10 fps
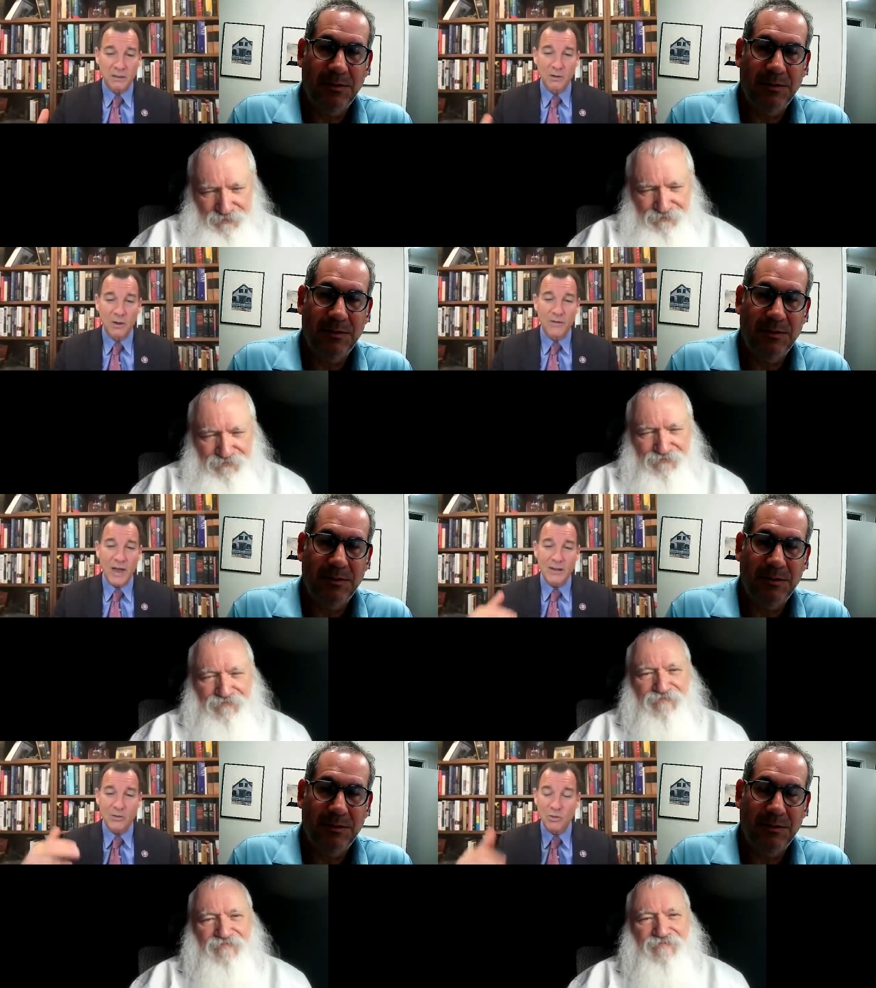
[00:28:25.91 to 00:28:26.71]
Speaker 1: You know, if
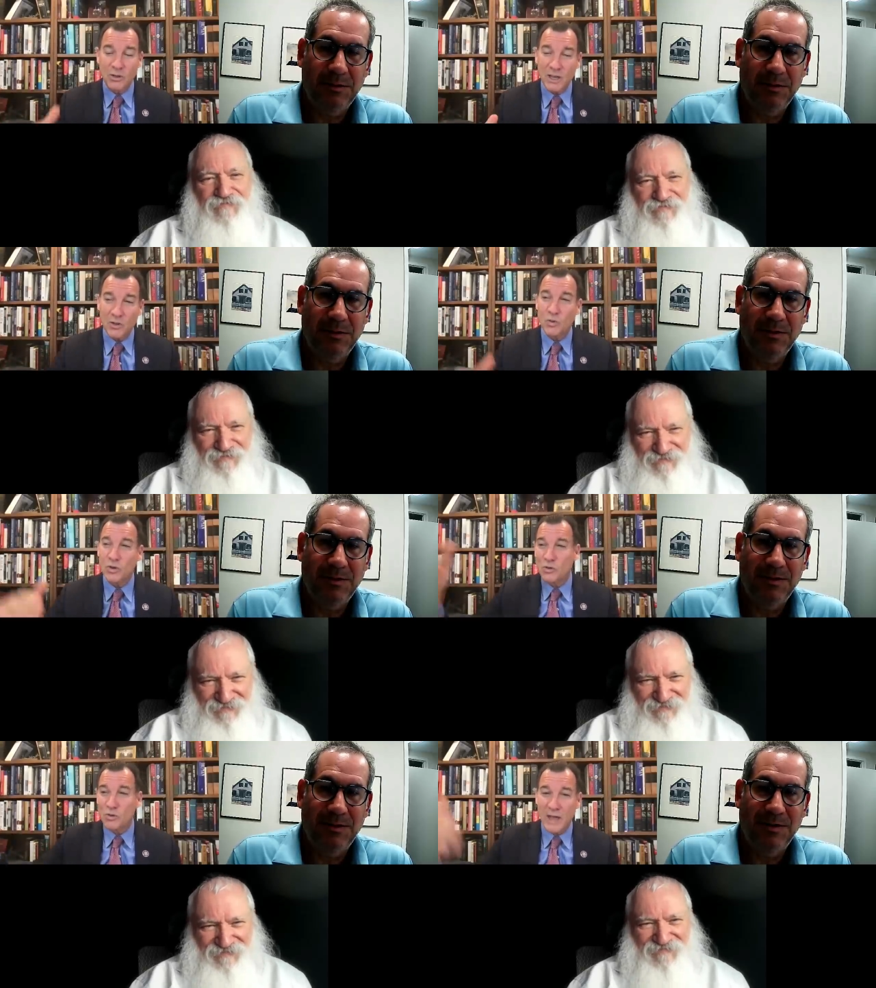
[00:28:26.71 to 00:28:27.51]
I do this, will
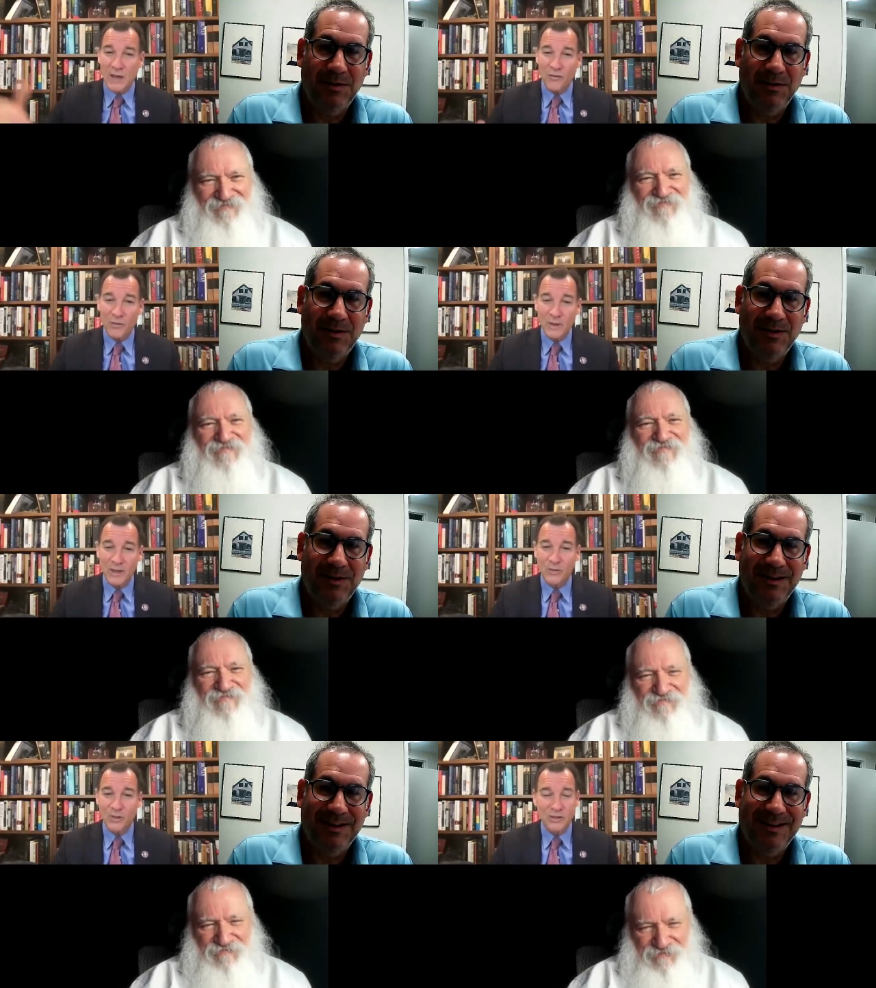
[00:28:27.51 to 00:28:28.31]
you do that for
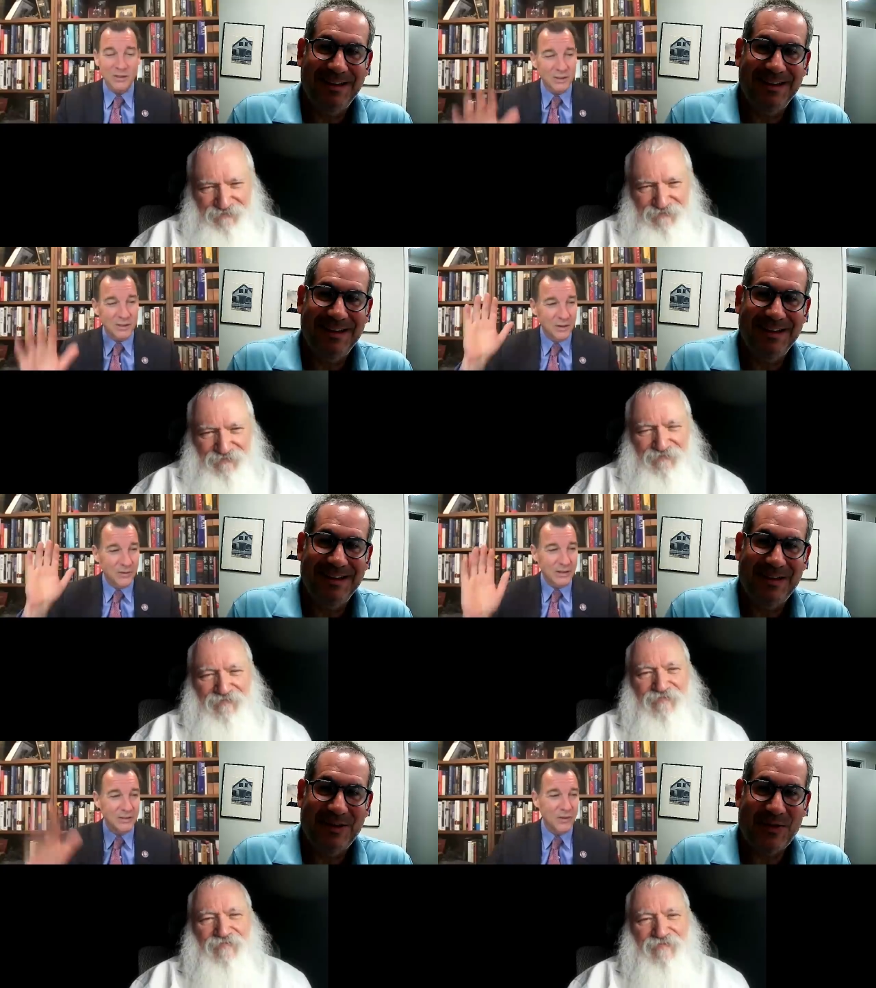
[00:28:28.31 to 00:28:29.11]
me? Which is, you know,
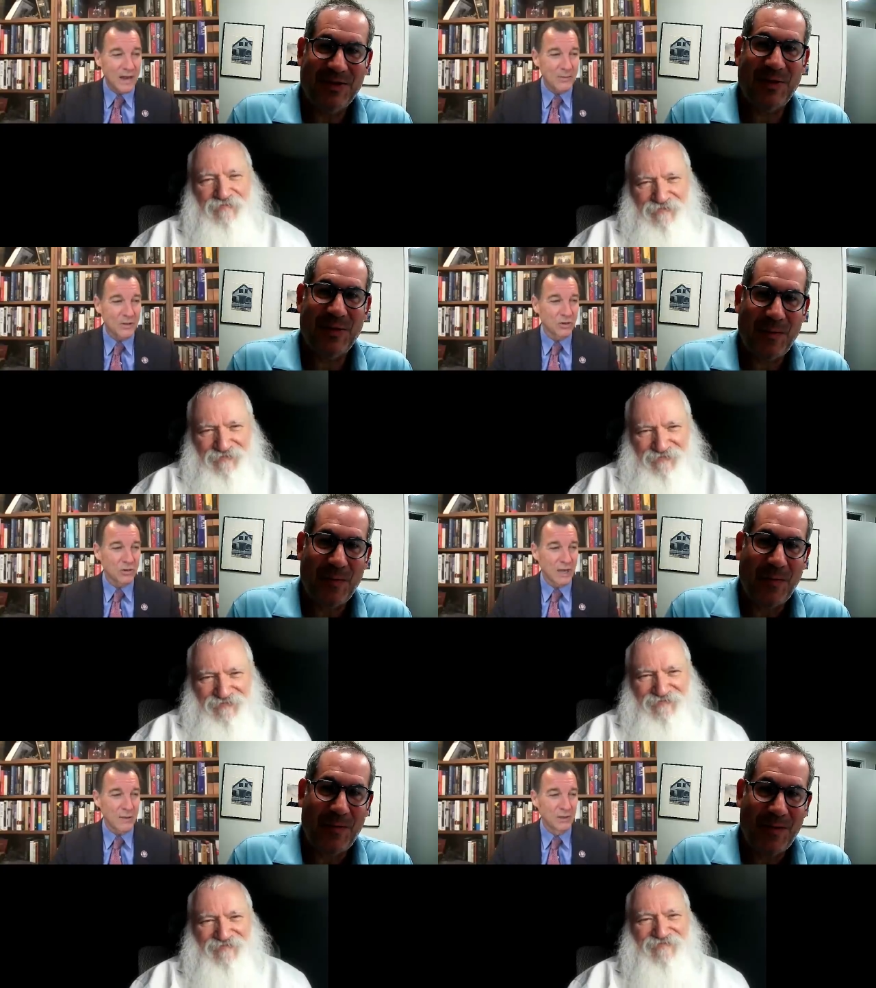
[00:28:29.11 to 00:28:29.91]
that's for
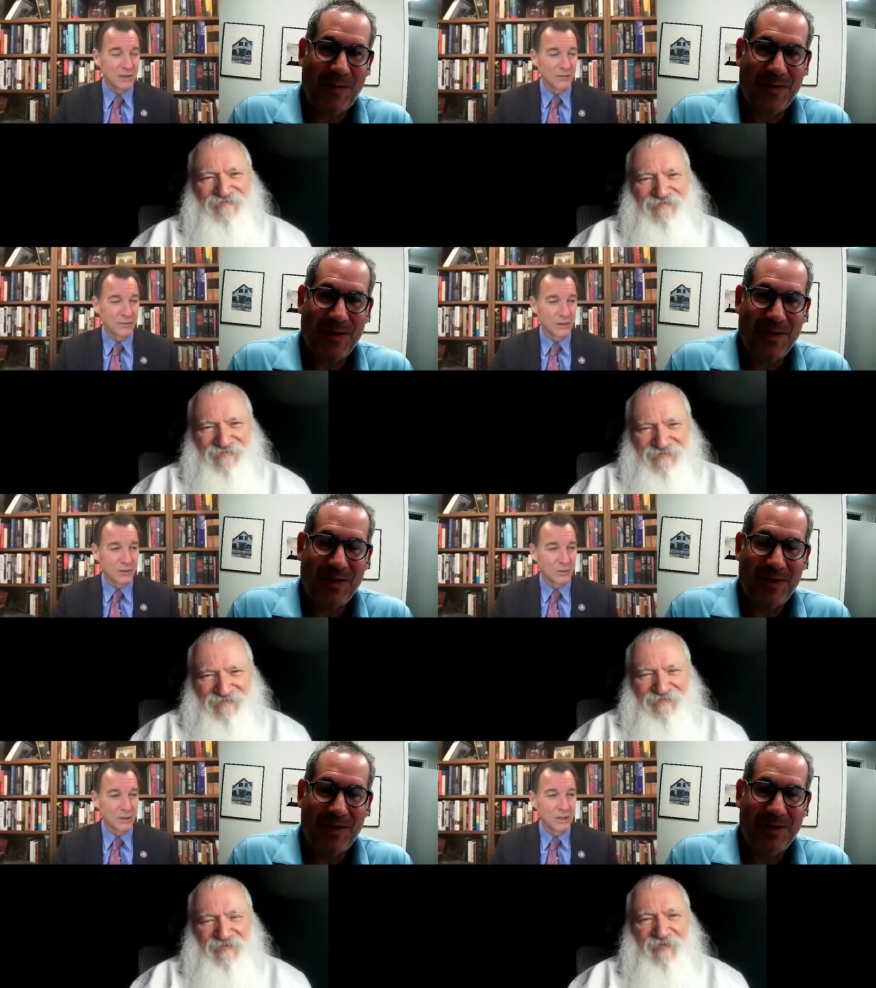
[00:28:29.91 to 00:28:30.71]
amateurs, I believe. You
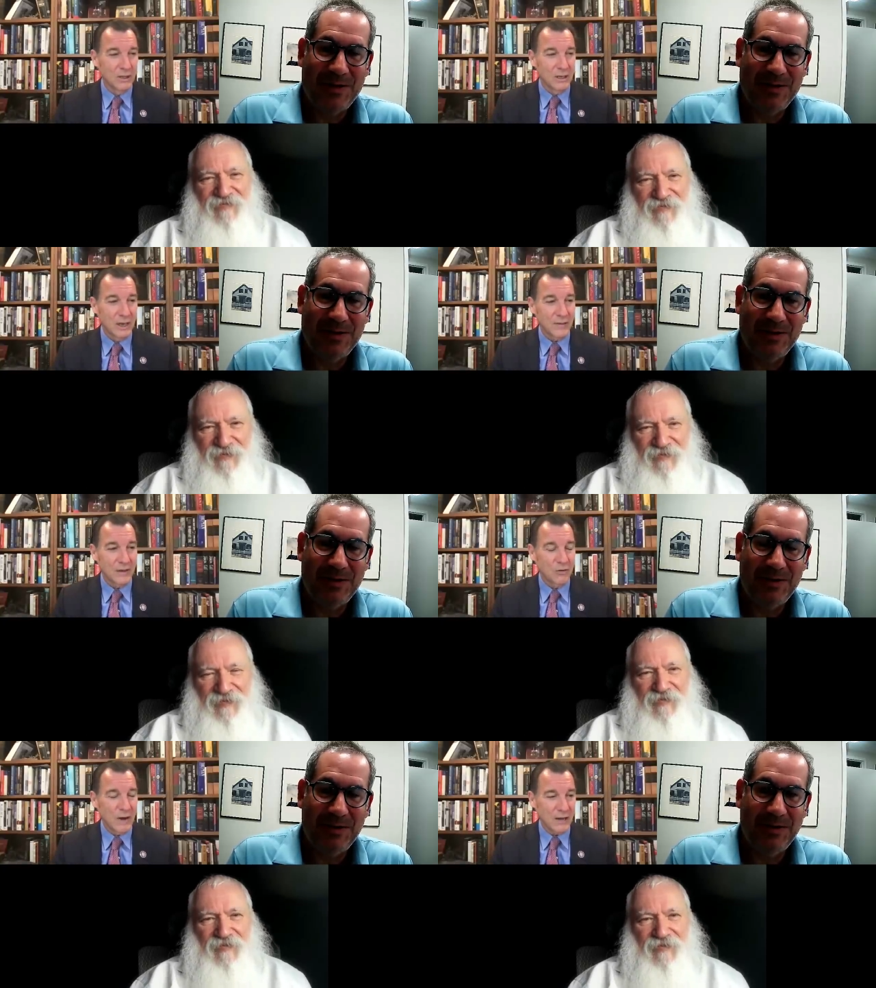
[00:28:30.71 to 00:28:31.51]
know, I
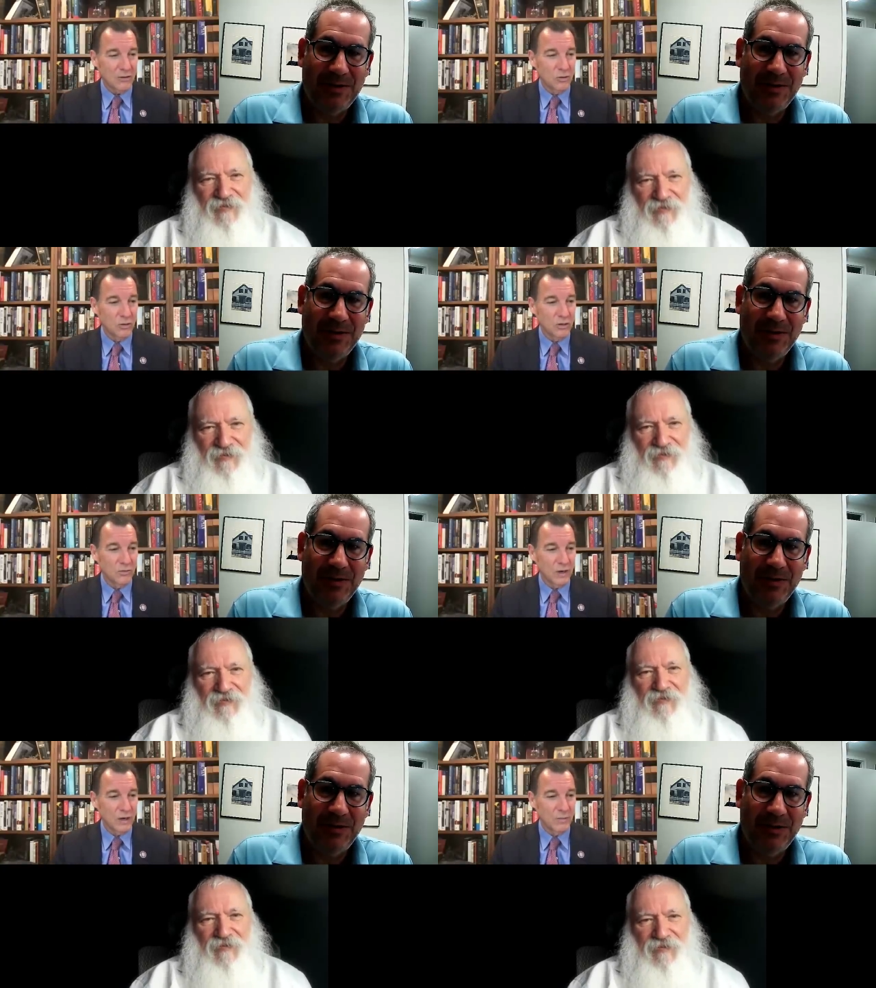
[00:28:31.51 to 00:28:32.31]
think gratitude is
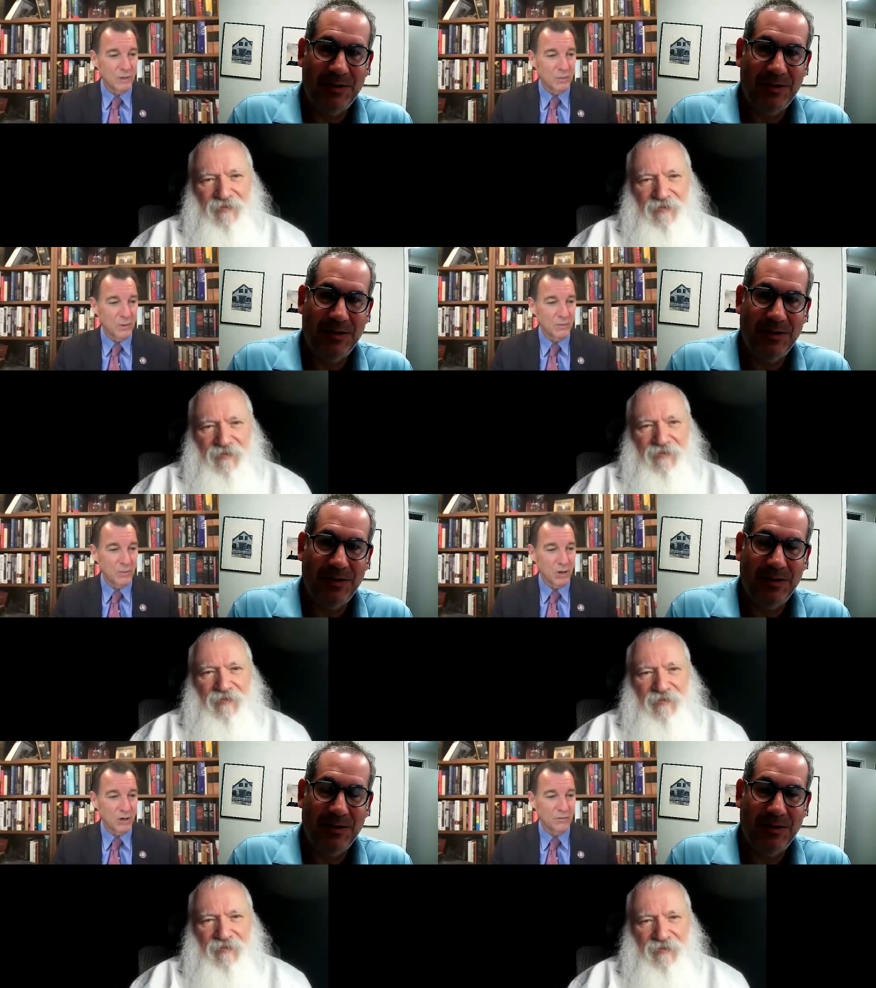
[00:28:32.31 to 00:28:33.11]
a very big
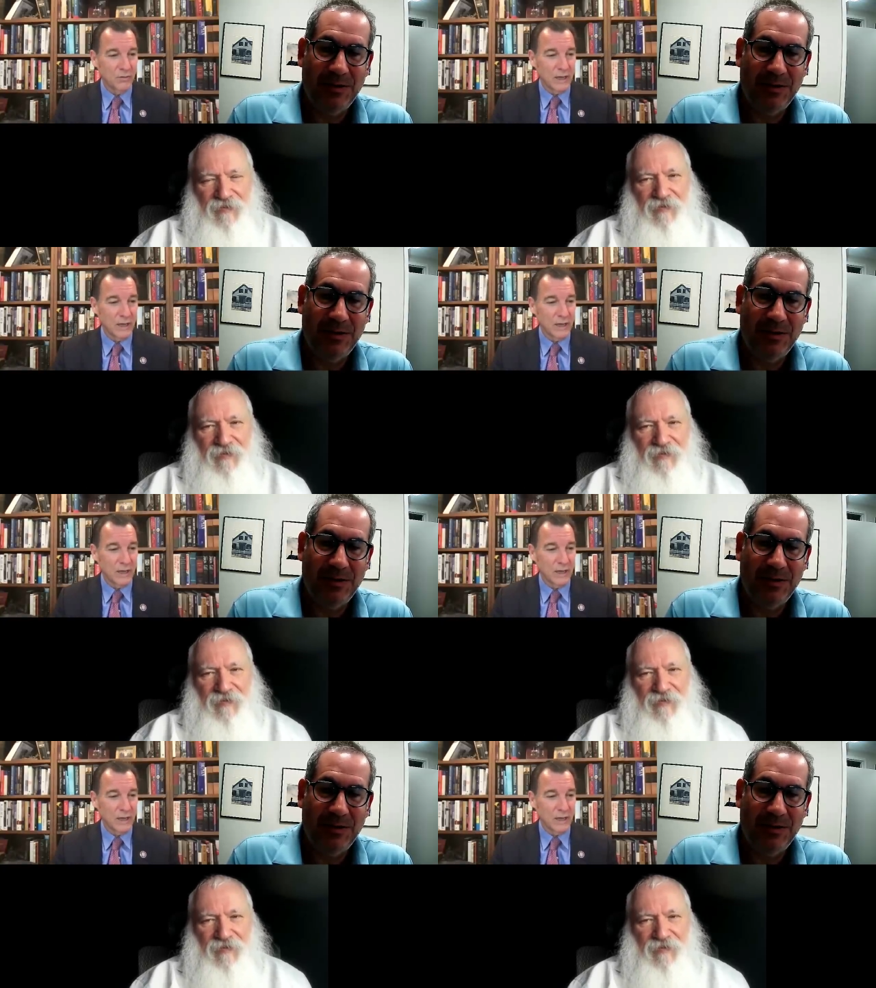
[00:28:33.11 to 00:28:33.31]
part of